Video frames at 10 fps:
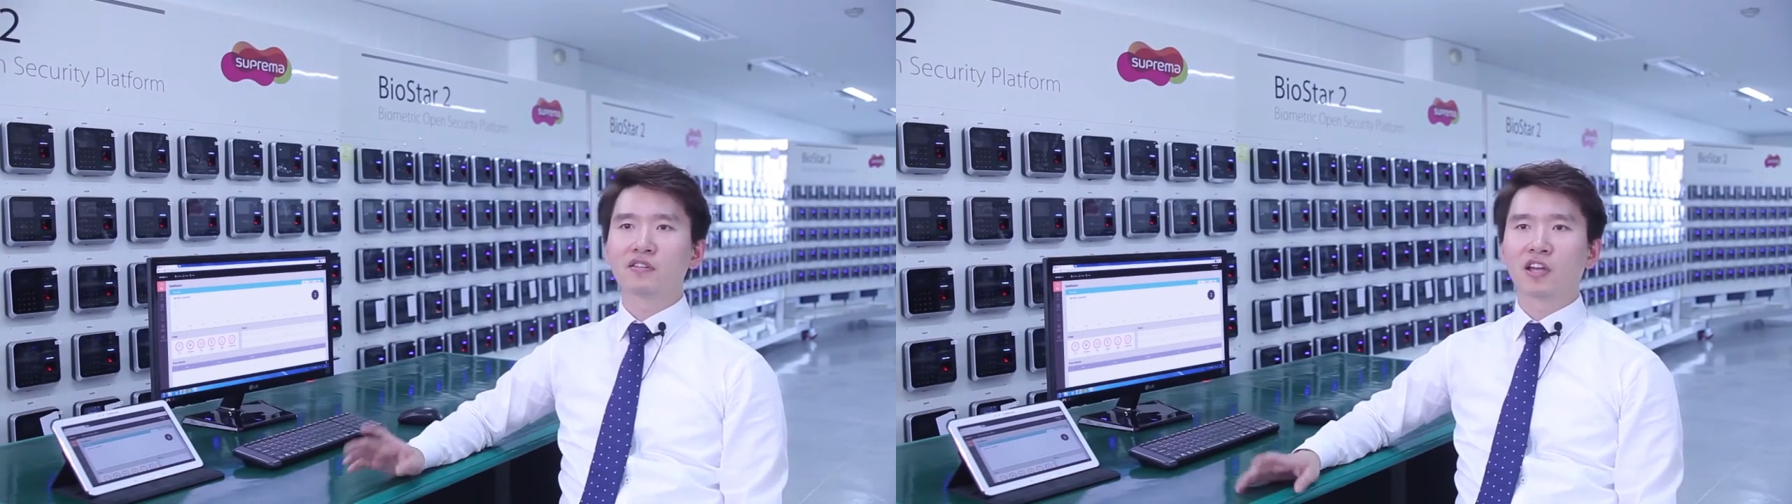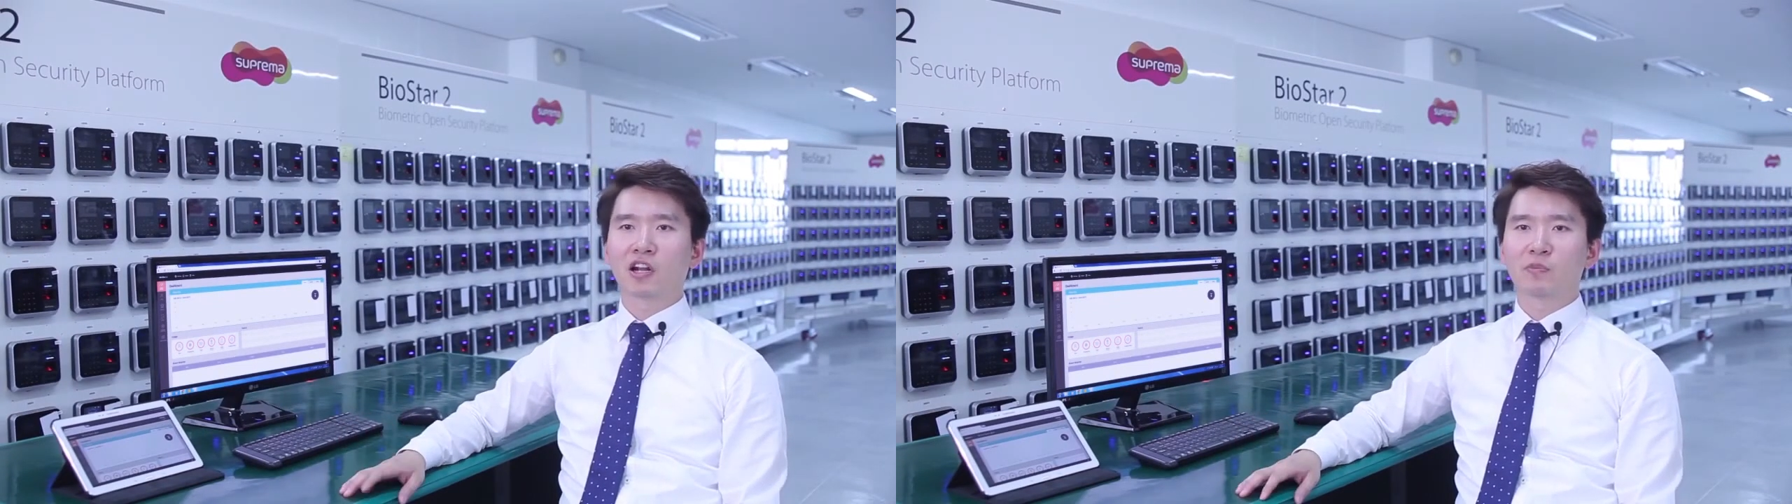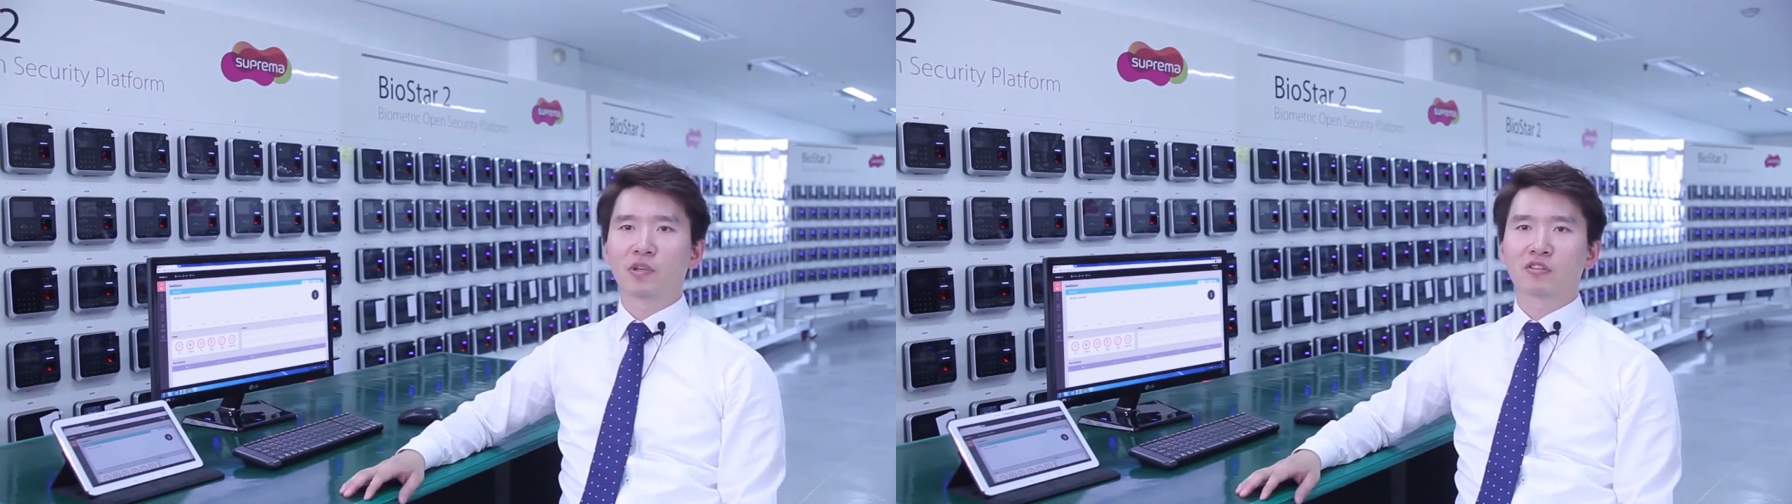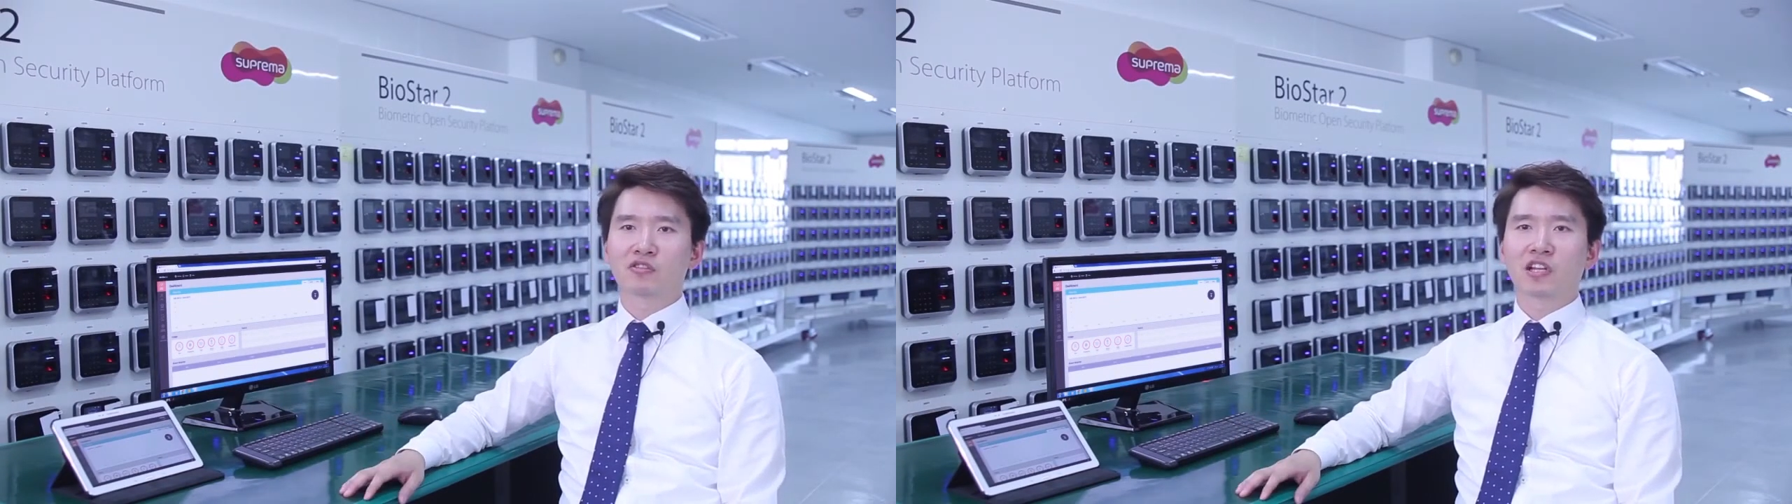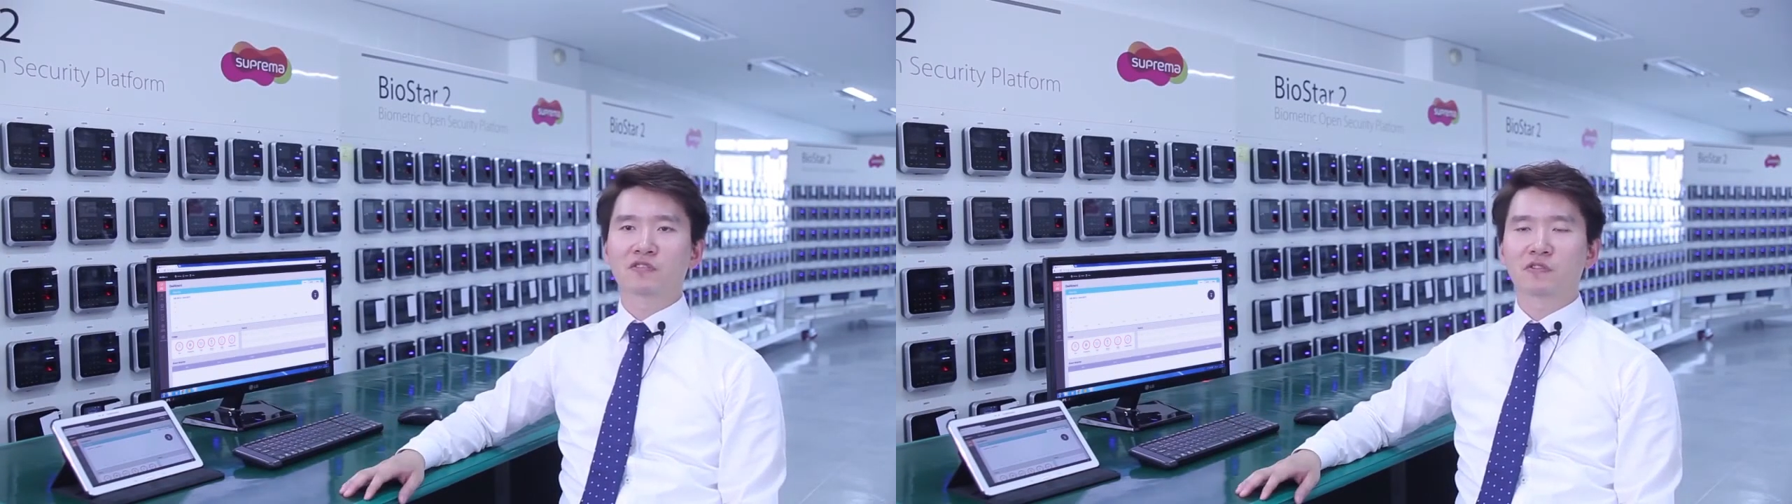that are being
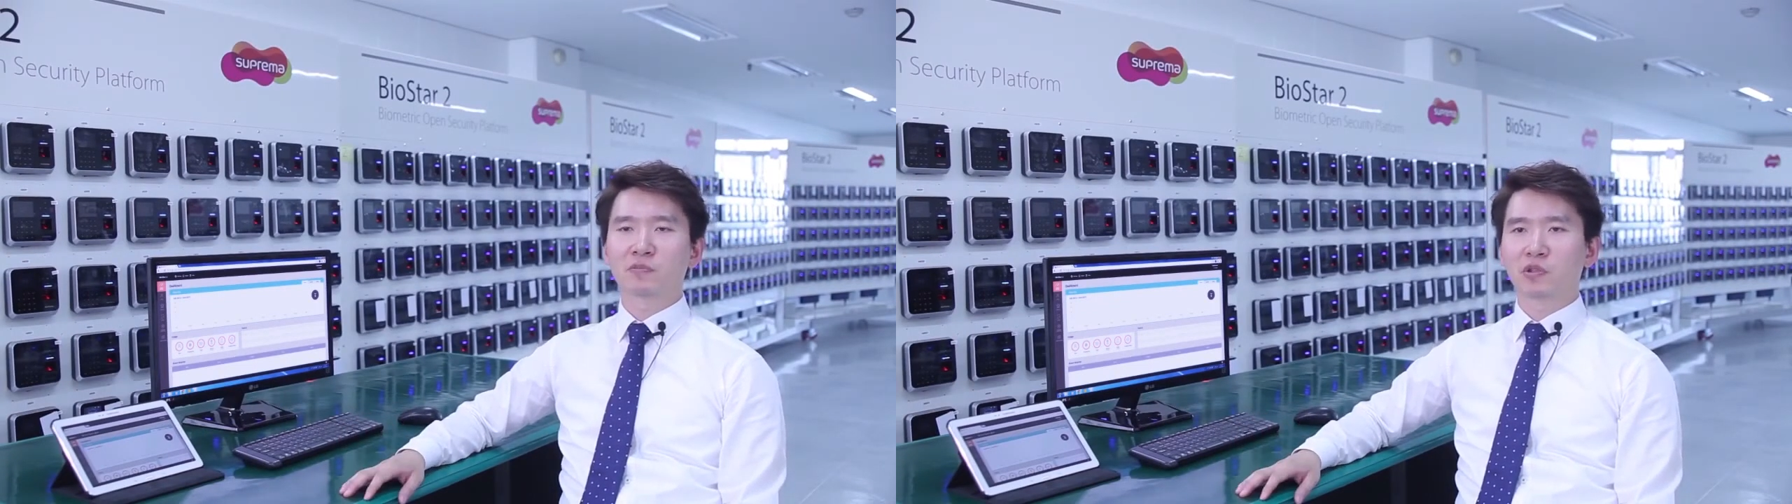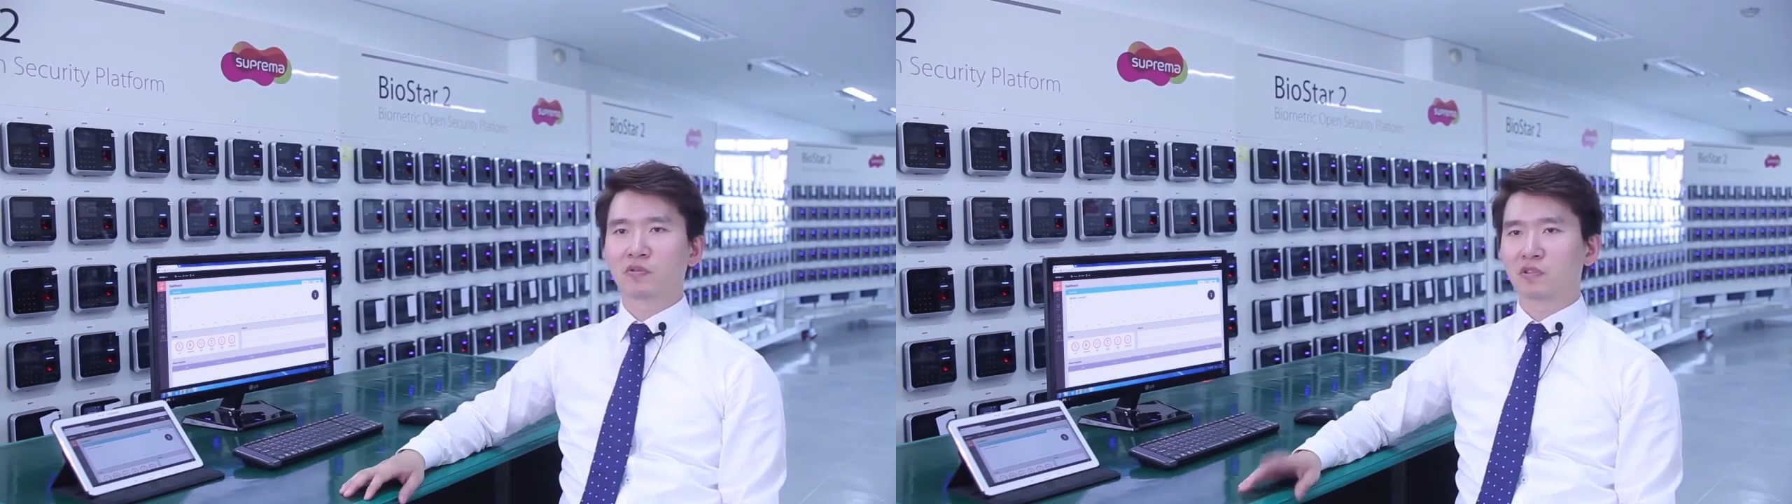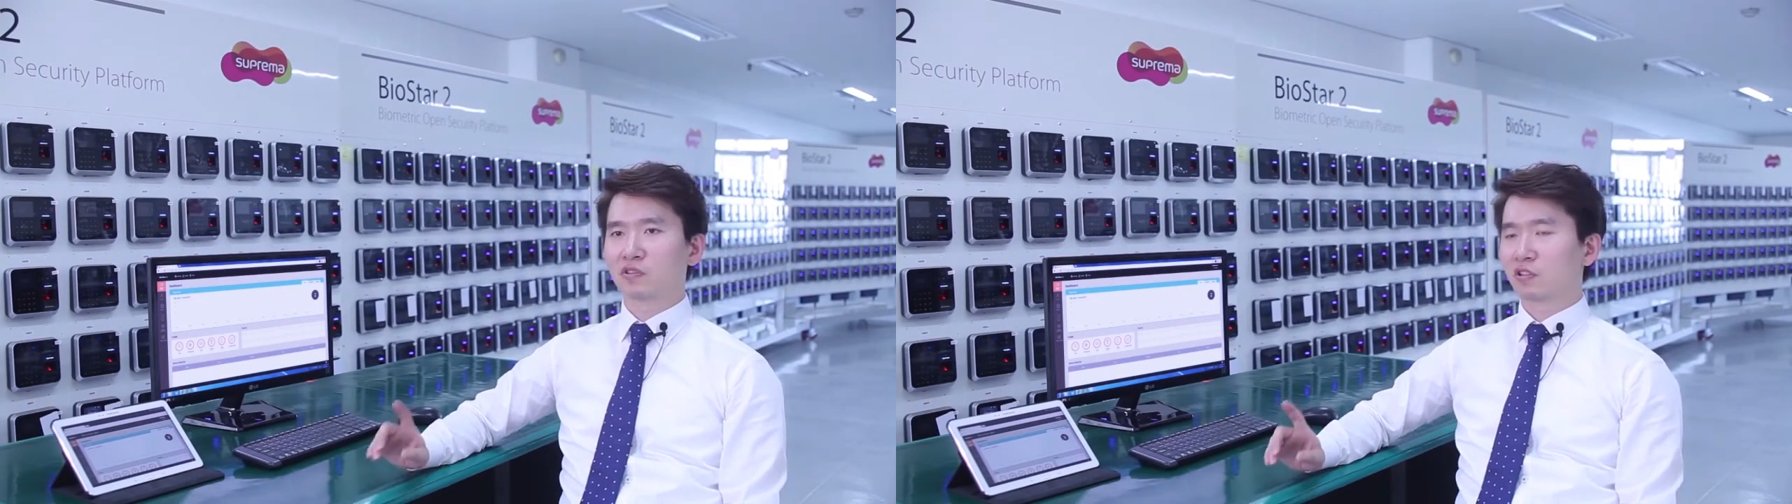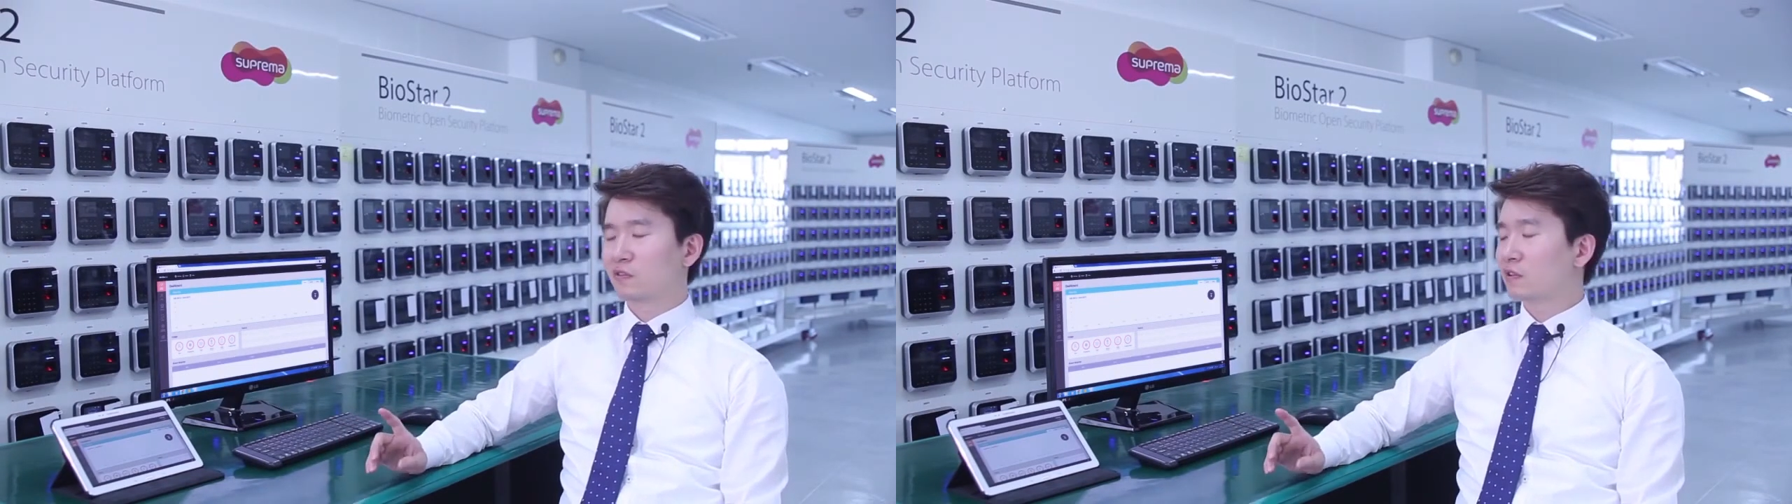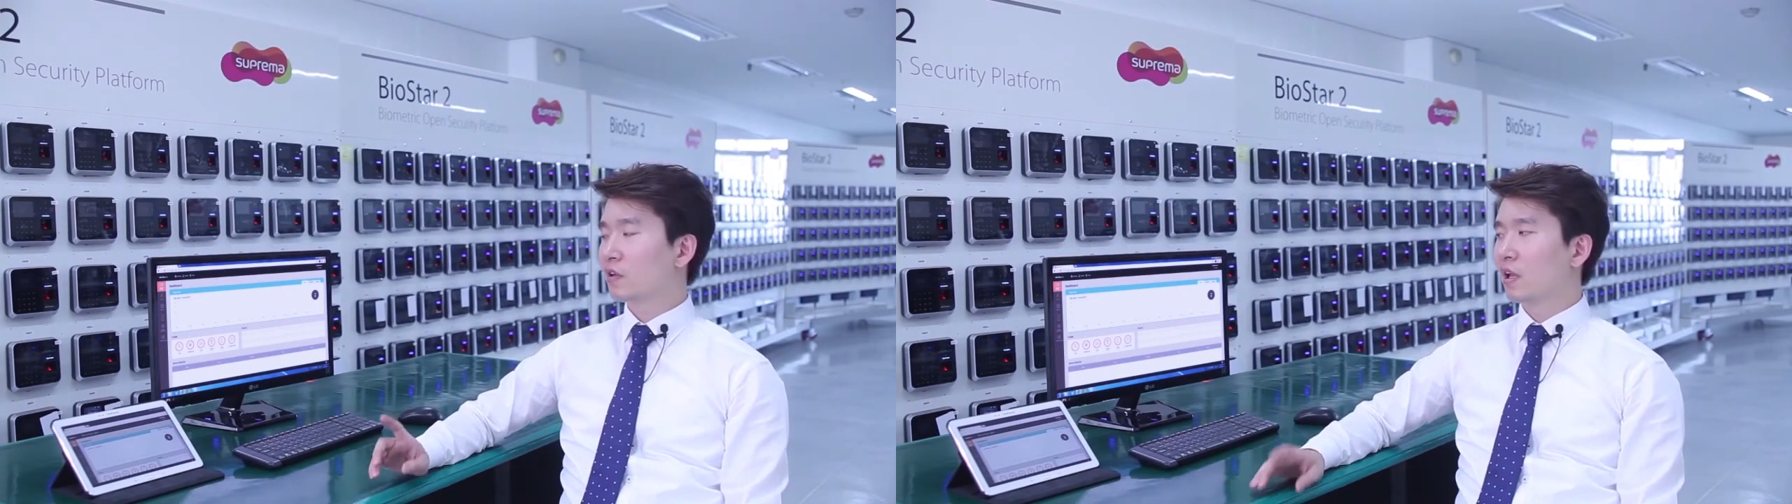transferred between the
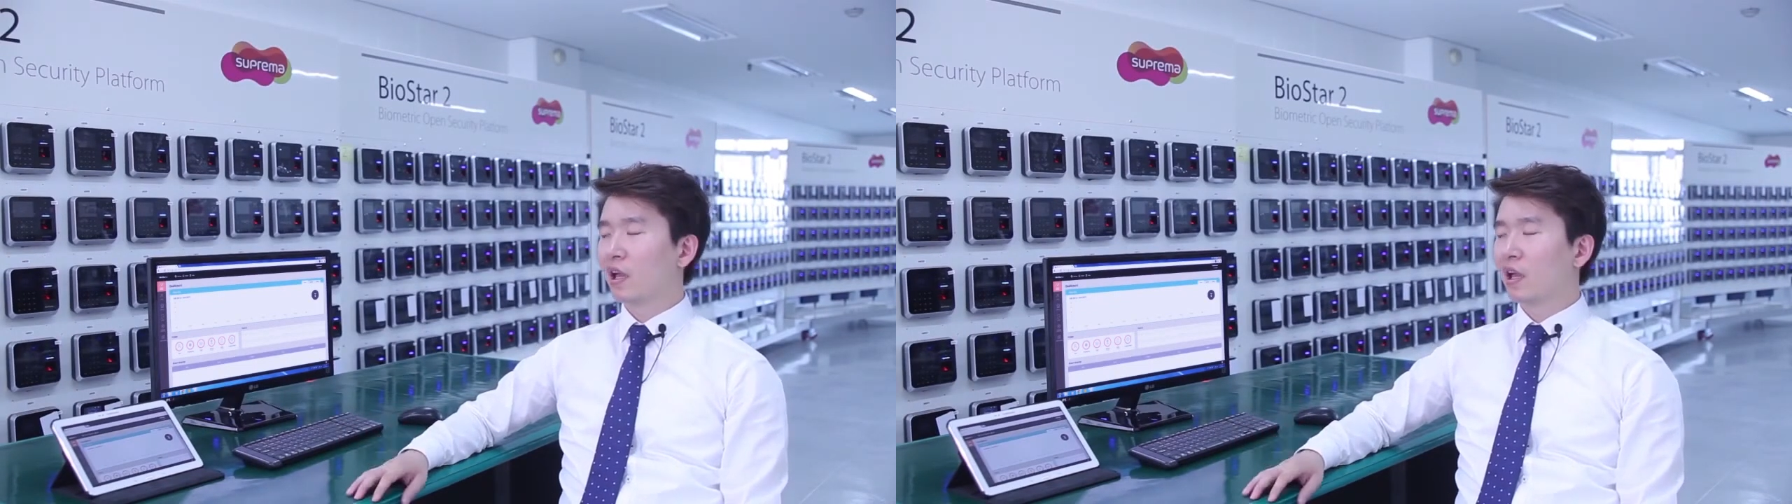server